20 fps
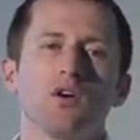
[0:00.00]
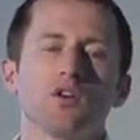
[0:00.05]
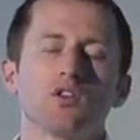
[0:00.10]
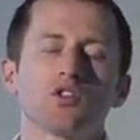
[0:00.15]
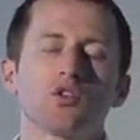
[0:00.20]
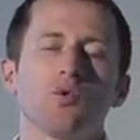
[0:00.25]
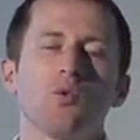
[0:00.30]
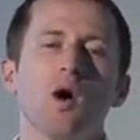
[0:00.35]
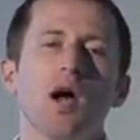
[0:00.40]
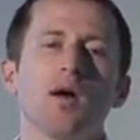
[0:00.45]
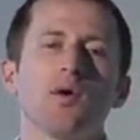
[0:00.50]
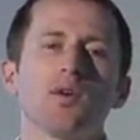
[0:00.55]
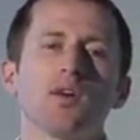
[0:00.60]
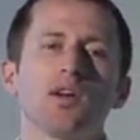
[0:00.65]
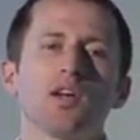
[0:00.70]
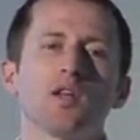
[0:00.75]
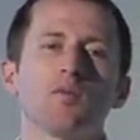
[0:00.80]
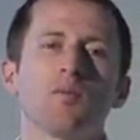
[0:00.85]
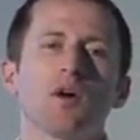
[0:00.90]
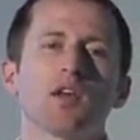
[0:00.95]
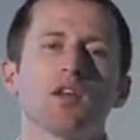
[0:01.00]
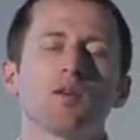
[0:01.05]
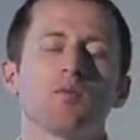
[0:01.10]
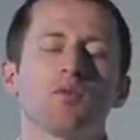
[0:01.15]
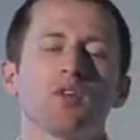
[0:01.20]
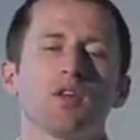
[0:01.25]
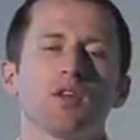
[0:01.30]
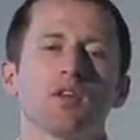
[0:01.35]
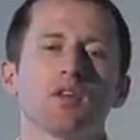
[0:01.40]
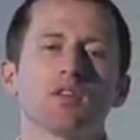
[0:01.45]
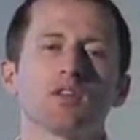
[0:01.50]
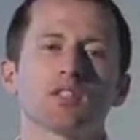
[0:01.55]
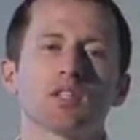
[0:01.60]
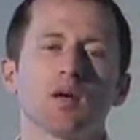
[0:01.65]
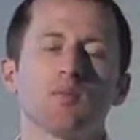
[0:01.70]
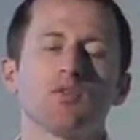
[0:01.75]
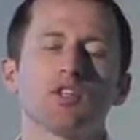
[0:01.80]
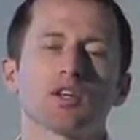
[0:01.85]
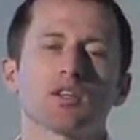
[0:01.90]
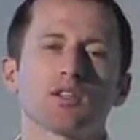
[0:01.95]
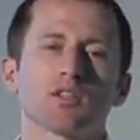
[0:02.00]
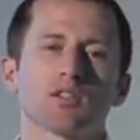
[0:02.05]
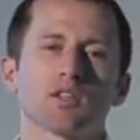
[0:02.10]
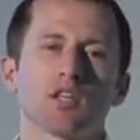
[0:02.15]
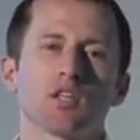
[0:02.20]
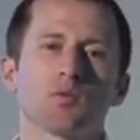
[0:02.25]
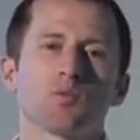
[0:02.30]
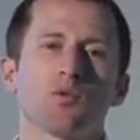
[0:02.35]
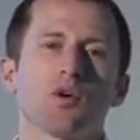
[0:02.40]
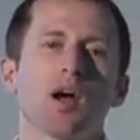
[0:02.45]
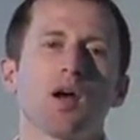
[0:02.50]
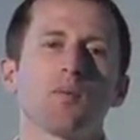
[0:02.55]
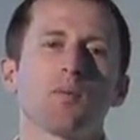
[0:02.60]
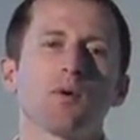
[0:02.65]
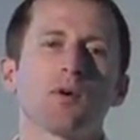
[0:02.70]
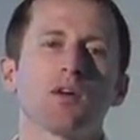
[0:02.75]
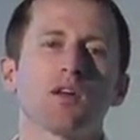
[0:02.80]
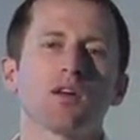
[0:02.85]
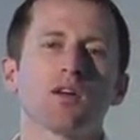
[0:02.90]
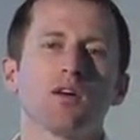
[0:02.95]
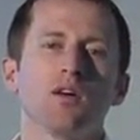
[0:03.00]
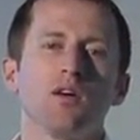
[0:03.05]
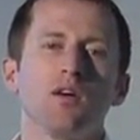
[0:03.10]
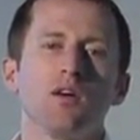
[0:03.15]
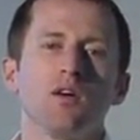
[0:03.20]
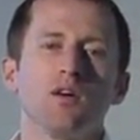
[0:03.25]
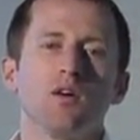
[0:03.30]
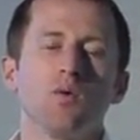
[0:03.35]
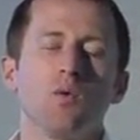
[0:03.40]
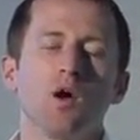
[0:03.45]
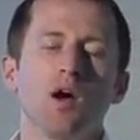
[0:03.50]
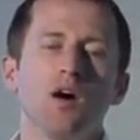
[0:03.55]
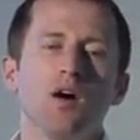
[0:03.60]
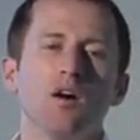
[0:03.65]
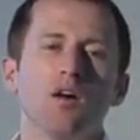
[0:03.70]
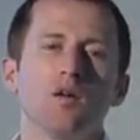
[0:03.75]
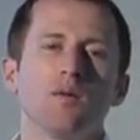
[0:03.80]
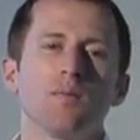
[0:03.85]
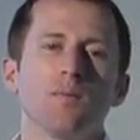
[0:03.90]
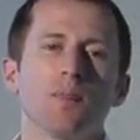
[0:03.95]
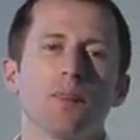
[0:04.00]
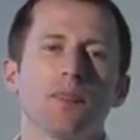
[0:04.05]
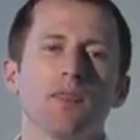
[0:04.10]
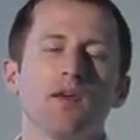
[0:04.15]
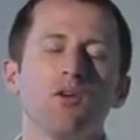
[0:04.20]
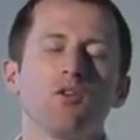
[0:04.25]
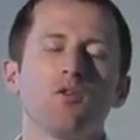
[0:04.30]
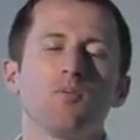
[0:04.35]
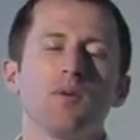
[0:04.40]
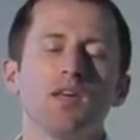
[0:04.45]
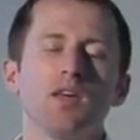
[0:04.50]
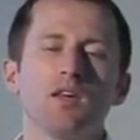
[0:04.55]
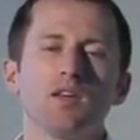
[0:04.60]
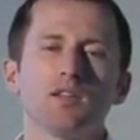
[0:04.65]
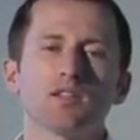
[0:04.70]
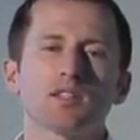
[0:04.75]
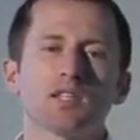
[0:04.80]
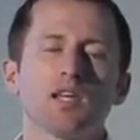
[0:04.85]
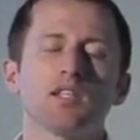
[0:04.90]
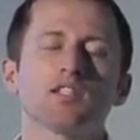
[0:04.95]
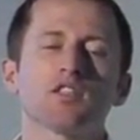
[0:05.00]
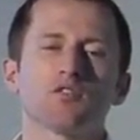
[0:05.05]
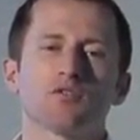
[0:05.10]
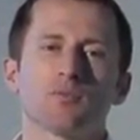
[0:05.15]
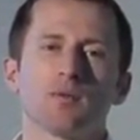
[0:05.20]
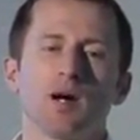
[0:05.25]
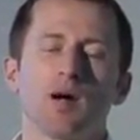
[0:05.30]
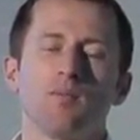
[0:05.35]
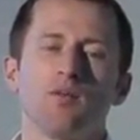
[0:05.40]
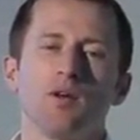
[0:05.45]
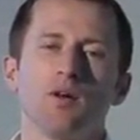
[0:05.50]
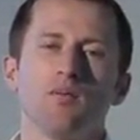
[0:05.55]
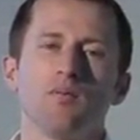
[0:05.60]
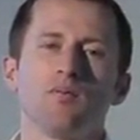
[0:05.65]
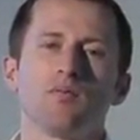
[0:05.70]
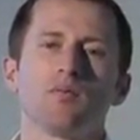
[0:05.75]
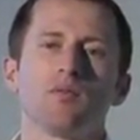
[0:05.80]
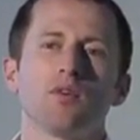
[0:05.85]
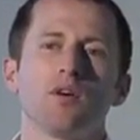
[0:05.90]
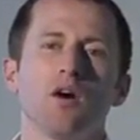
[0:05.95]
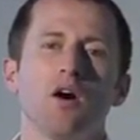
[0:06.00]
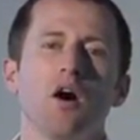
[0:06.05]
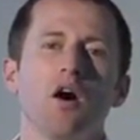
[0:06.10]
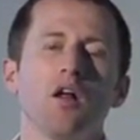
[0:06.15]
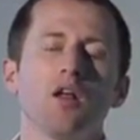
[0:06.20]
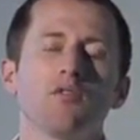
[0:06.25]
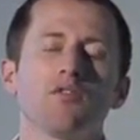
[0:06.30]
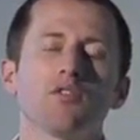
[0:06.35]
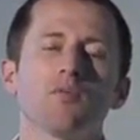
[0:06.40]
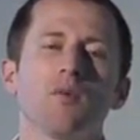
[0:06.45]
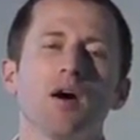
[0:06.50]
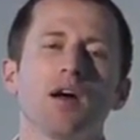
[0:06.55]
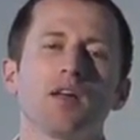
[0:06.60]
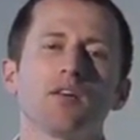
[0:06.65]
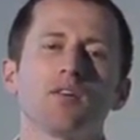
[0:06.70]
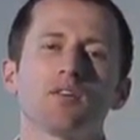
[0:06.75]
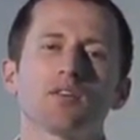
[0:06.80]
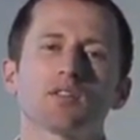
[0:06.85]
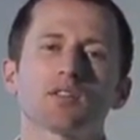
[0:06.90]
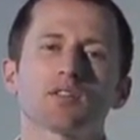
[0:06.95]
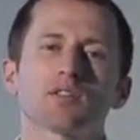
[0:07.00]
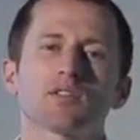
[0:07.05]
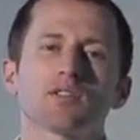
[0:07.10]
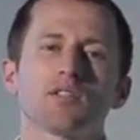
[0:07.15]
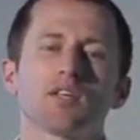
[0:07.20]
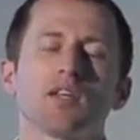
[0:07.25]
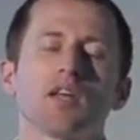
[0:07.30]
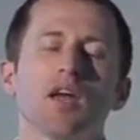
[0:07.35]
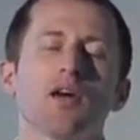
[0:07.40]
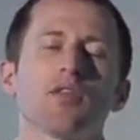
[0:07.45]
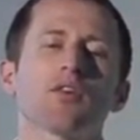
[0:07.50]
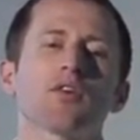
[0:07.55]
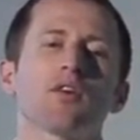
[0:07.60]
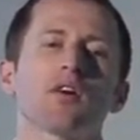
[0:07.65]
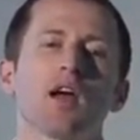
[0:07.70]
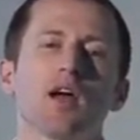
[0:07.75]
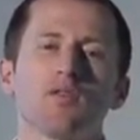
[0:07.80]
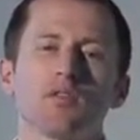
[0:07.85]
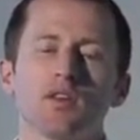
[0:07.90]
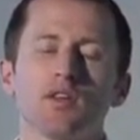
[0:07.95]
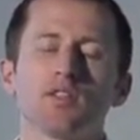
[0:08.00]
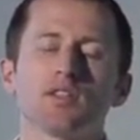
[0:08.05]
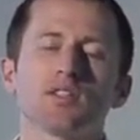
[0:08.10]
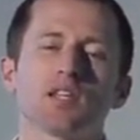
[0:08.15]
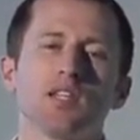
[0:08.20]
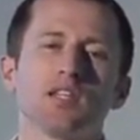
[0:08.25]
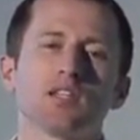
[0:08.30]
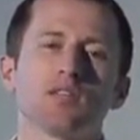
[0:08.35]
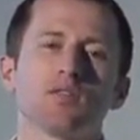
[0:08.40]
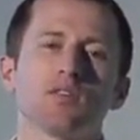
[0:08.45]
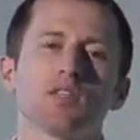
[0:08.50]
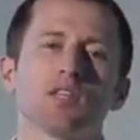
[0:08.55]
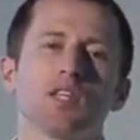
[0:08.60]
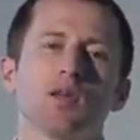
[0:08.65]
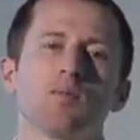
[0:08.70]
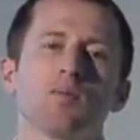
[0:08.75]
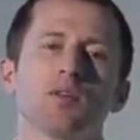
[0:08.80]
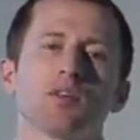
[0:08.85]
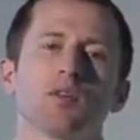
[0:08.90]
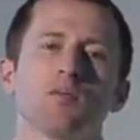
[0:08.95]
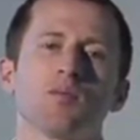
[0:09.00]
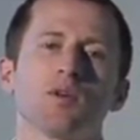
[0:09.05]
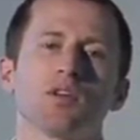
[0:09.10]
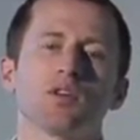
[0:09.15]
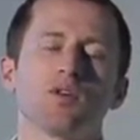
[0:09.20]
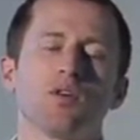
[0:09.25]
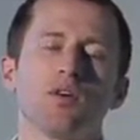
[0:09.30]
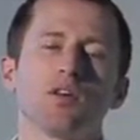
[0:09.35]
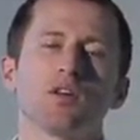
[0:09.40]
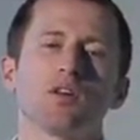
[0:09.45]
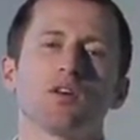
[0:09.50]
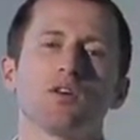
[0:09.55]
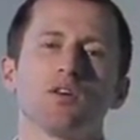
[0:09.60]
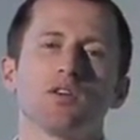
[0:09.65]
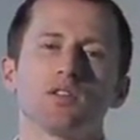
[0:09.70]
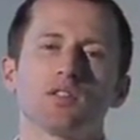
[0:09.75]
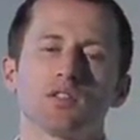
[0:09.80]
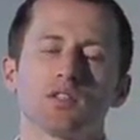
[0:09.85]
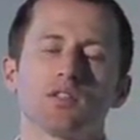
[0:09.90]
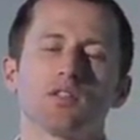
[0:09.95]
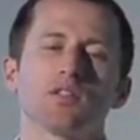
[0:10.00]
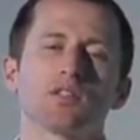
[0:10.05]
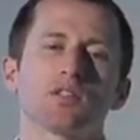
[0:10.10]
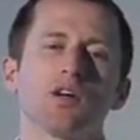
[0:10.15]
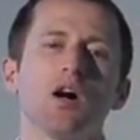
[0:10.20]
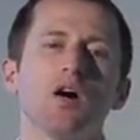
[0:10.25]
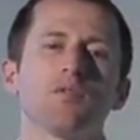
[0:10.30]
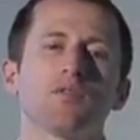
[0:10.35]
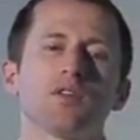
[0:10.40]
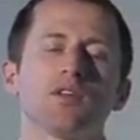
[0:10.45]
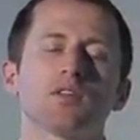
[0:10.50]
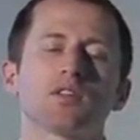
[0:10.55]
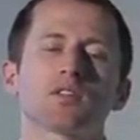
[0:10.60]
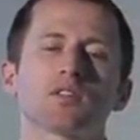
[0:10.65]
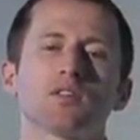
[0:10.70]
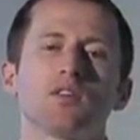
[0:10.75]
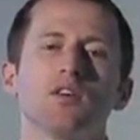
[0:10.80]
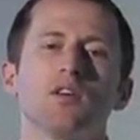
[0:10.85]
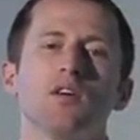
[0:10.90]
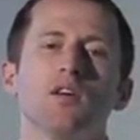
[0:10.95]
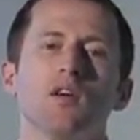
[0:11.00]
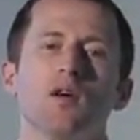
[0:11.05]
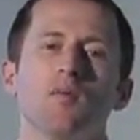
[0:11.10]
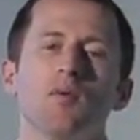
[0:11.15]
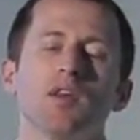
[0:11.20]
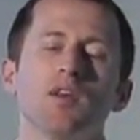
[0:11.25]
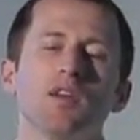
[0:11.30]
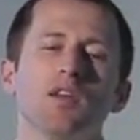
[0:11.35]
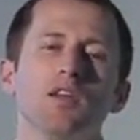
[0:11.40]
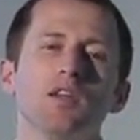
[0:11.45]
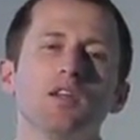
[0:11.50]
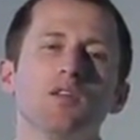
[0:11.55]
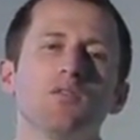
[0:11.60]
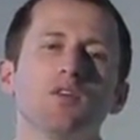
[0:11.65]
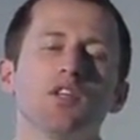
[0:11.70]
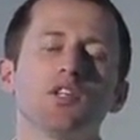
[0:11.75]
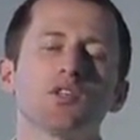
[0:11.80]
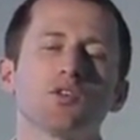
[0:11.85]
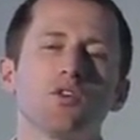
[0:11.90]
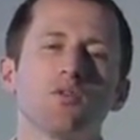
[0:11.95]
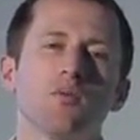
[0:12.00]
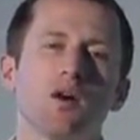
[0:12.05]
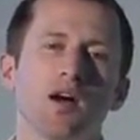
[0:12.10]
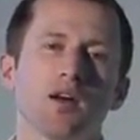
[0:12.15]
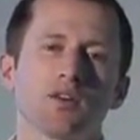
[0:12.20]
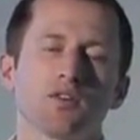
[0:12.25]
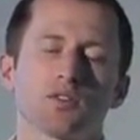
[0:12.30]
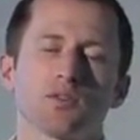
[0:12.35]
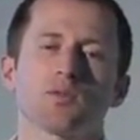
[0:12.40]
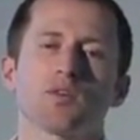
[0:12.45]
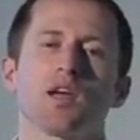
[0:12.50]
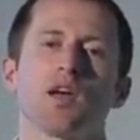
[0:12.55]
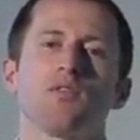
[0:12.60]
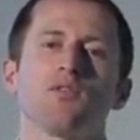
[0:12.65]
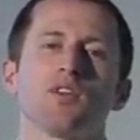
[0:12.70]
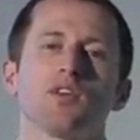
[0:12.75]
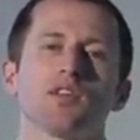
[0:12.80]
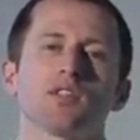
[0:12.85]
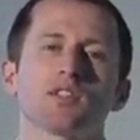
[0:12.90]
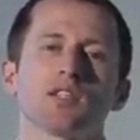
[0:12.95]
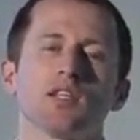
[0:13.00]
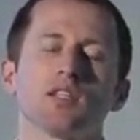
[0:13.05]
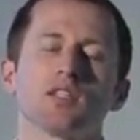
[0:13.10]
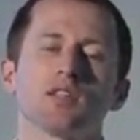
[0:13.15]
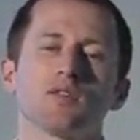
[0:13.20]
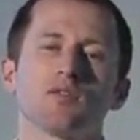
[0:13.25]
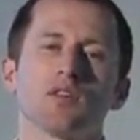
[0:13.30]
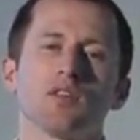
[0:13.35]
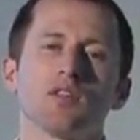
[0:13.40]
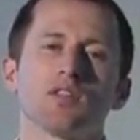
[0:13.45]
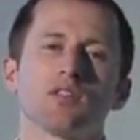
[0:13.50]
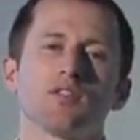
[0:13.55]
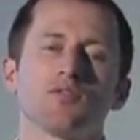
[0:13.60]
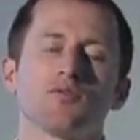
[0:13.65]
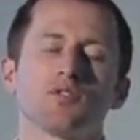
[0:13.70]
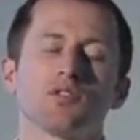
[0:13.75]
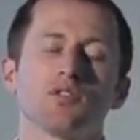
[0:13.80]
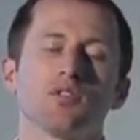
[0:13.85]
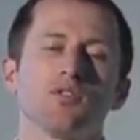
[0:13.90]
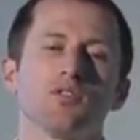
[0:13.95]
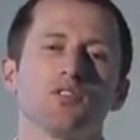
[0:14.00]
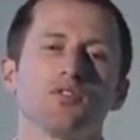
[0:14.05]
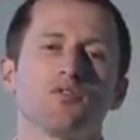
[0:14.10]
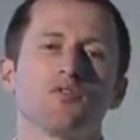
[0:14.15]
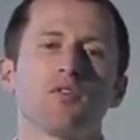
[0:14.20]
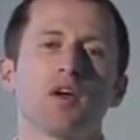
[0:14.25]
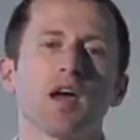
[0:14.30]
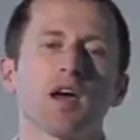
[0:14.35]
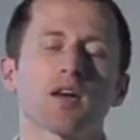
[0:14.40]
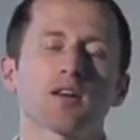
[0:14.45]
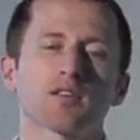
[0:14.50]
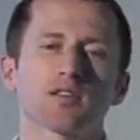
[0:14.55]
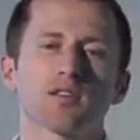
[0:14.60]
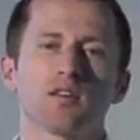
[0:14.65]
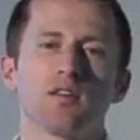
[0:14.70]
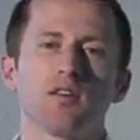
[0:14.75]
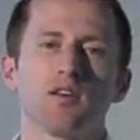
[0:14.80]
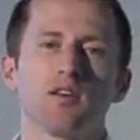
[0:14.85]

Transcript: So why would anybody be subject to such bribery? Well, it would be an incentive problem. All of the miners together have an incentive in keeping the Bitcoin currency solvent, but individual miners would have the incentive to defect